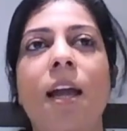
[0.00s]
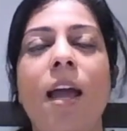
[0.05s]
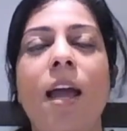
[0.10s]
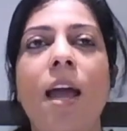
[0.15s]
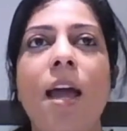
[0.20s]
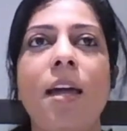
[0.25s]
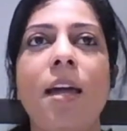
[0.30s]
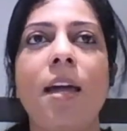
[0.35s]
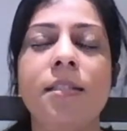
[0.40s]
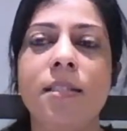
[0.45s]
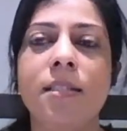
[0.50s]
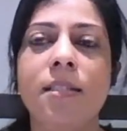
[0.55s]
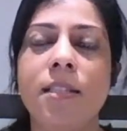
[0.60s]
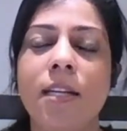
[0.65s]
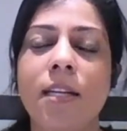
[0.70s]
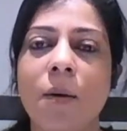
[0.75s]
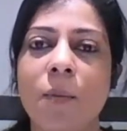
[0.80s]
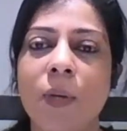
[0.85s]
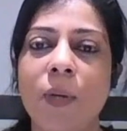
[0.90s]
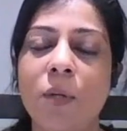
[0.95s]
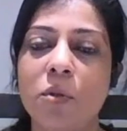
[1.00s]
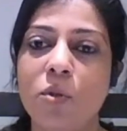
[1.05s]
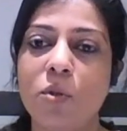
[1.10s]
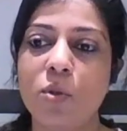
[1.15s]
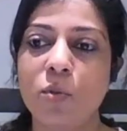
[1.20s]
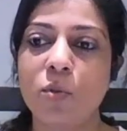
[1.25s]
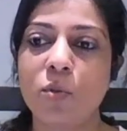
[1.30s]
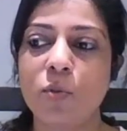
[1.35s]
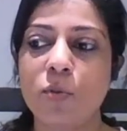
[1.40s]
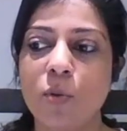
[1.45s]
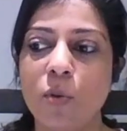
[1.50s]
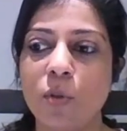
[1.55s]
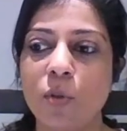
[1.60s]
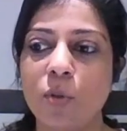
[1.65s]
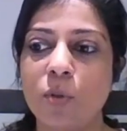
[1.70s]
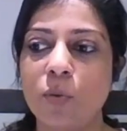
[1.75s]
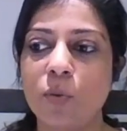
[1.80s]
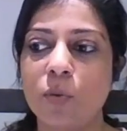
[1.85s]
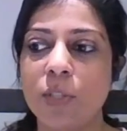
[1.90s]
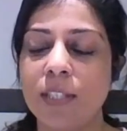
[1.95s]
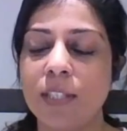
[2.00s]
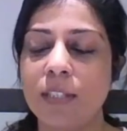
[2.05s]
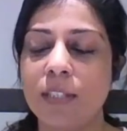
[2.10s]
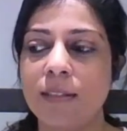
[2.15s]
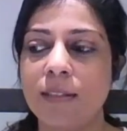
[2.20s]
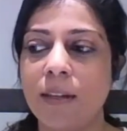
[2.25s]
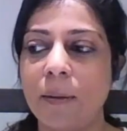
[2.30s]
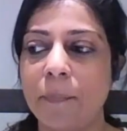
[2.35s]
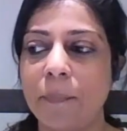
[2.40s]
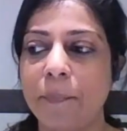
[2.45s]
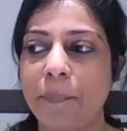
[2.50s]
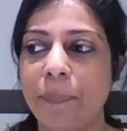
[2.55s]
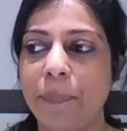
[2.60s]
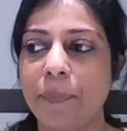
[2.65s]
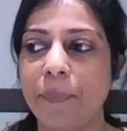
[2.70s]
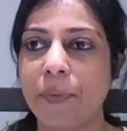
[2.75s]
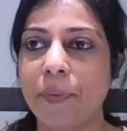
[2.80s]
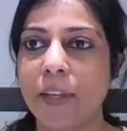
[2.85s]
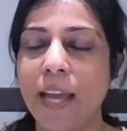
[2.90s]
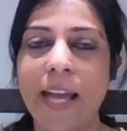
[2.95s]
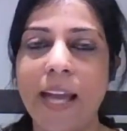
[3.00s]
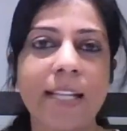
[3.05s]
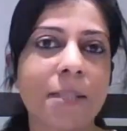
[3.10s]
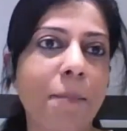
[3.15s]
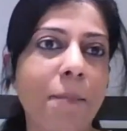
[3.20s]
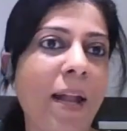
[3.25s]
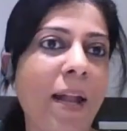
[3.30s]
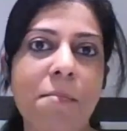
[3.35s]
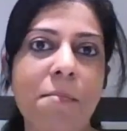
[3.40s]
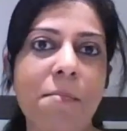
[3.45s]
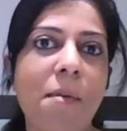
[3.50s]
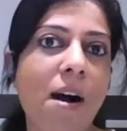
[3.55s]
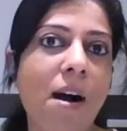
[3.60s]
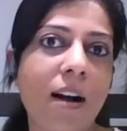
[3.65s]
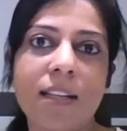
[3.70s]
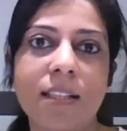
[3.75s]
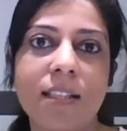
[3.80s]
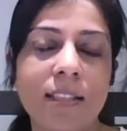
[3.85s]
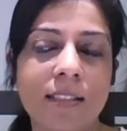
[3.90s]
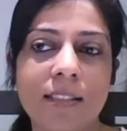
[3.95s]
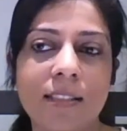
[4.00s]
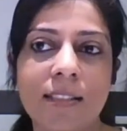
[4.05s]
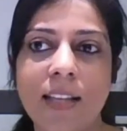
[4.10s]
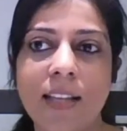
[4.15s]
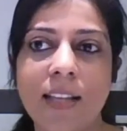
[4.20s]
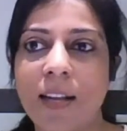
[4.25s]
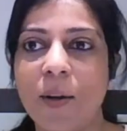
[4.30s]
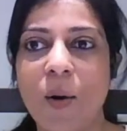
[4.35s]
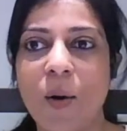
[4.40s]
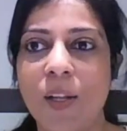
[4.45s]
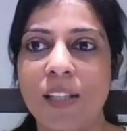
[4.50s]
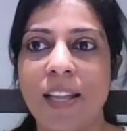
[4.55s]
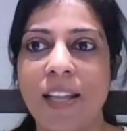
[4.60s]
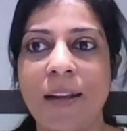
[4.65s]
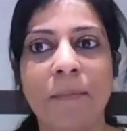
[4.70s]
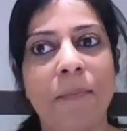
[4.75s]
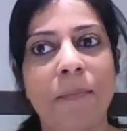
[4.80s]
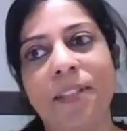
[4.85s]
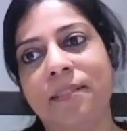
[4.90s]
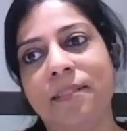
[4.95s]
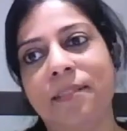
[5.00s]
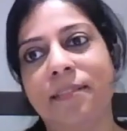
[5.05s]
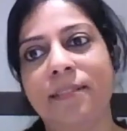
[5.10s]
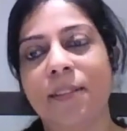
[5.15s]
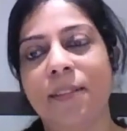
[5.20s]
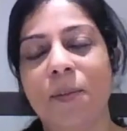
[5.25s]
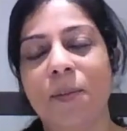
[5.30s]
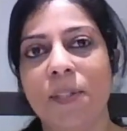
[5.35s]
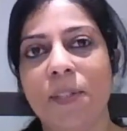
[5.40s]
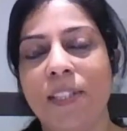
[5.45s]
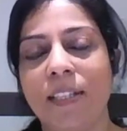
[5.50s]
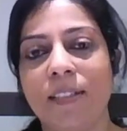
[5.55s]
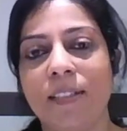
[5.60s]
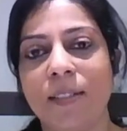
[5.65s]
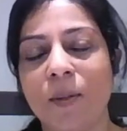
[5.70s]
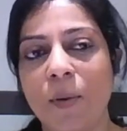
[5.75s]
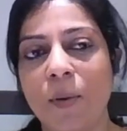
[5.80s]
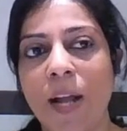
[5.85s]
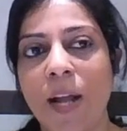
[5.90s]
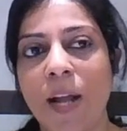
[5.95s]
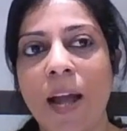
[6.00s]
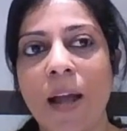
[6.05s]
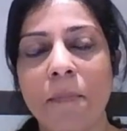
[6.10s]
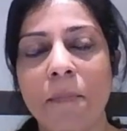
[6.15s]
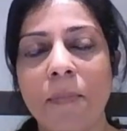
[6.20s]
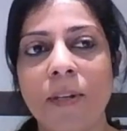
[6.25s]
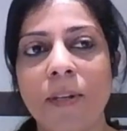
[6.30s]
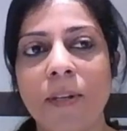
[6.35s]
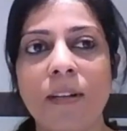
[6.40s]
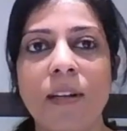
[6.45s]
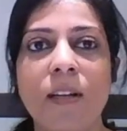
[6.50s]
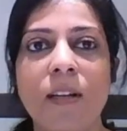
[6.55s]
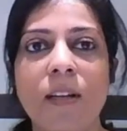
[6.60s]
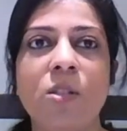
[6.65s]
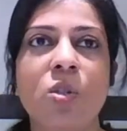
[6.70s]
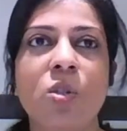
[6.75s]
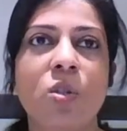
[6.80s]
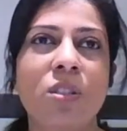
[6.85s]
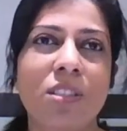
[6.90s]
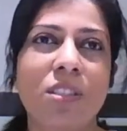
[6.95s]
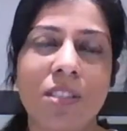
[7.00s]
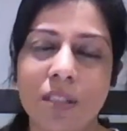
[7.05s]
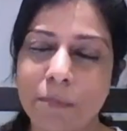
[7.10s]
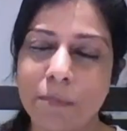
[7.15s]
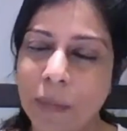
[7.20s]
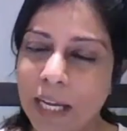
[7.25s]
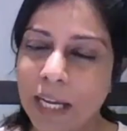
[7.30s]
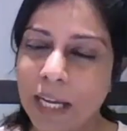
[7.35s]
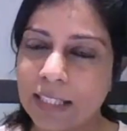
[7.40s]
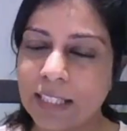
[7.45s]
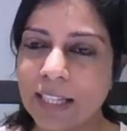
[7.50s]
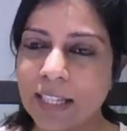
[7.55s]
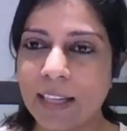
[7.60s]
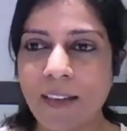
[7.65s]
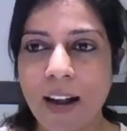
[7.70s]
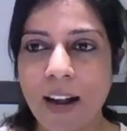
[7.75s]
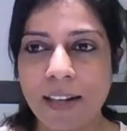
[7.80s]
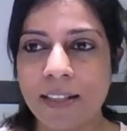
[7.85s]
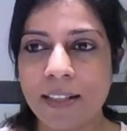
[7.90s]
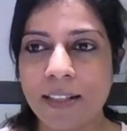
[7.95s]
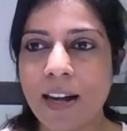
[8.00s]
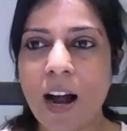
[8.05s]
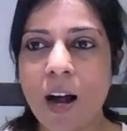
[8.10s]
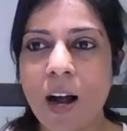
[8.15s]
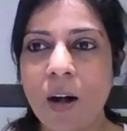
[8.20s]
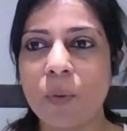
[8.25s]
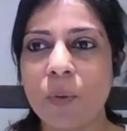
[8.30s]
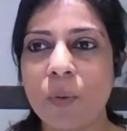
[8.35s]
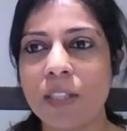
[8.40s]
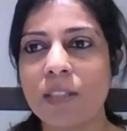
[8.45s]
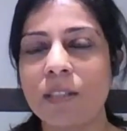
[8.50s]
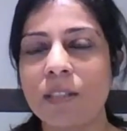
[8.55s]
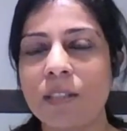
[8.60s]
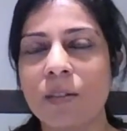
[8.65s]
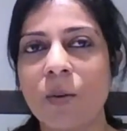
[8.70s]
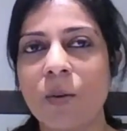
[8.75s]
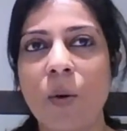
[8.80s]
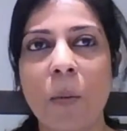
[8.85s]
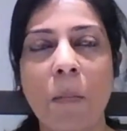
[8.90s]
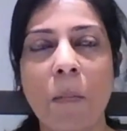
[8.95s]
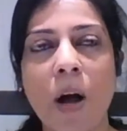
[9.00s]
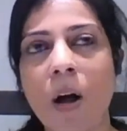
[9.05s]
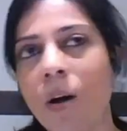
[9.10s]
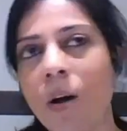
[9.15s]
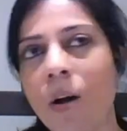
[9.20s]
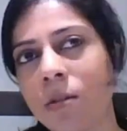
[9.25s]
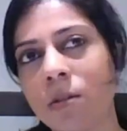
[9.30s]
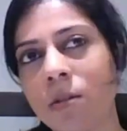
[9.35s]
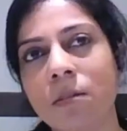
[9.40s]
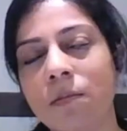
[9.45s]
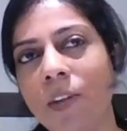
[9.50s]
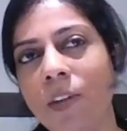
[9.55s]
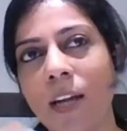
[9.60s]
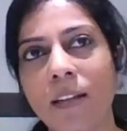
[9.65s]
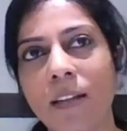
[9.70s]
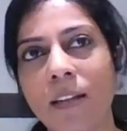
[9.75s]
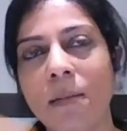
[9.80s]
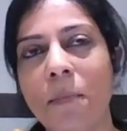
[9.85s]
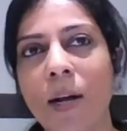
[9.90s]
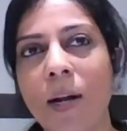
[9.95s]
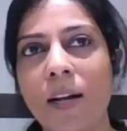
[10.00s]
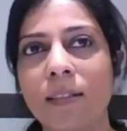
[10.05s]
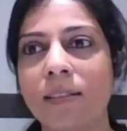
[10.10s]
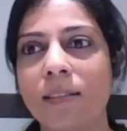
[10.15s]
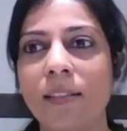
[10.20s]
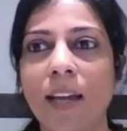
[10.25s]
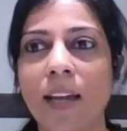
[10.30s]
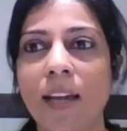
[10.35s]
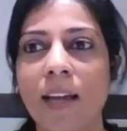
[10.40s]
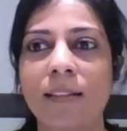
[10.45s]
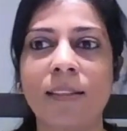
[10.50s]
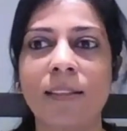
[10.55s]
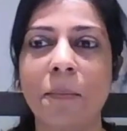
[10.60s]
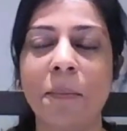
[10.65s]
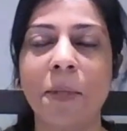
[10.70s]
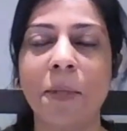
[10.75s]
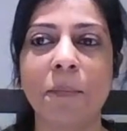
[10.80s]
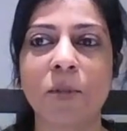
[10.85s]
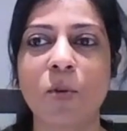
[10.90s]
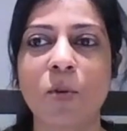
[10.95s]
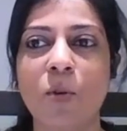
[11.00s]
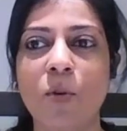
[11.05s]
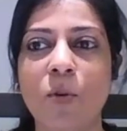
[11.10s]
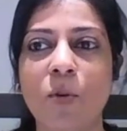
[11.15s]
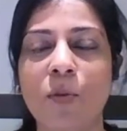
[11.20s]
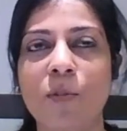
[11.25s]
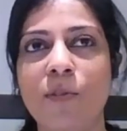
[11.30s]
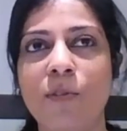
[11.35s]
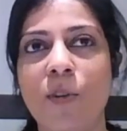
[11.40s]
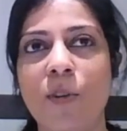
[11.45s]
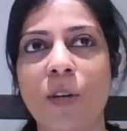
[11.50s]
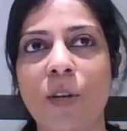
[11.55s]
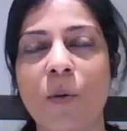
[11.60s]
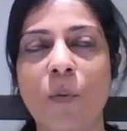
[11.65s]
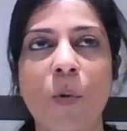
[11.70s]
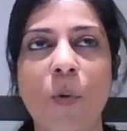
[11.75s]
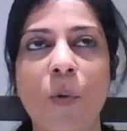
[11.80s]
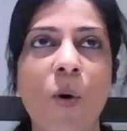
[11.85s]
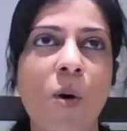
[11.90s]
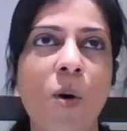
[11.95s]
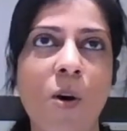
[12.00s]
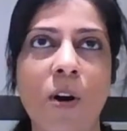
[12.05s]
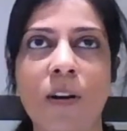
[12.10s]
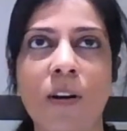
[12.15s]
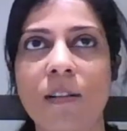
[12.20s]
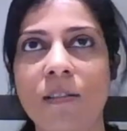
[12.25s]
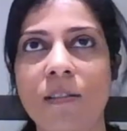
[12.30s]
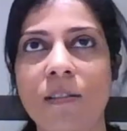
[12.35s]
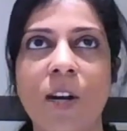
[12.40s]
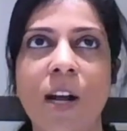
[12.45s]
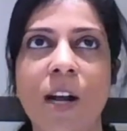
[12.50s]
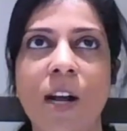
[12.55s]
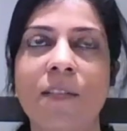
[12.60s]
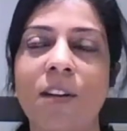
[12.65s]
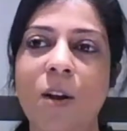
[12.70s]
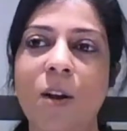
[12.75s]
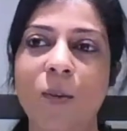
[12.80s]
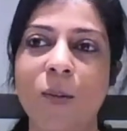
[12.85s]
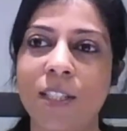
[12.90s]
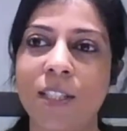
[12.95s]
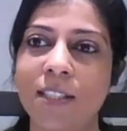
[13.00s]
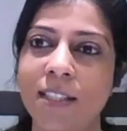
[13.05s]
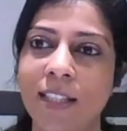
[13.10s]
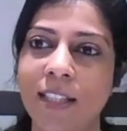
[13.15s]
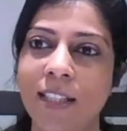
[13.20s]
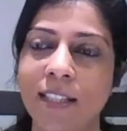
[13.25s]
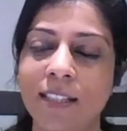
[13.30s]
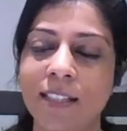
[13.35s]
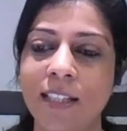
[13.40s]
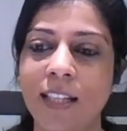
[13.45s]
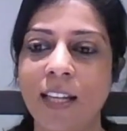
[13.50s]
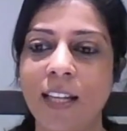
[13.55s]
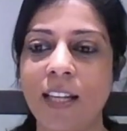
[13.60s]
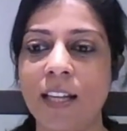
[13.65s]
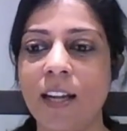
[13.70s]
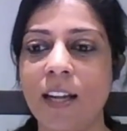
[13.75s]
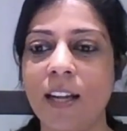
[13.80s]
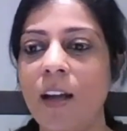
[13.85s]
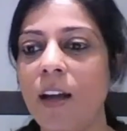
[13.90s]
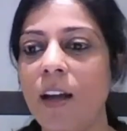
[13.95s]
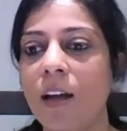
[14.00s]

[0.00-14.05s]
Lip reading: And we used to go to these expat markets and all that, but those things don't happen. Mm-hmm. So basically right now we just go about the mask and sometimes go for a walk or drive around the city.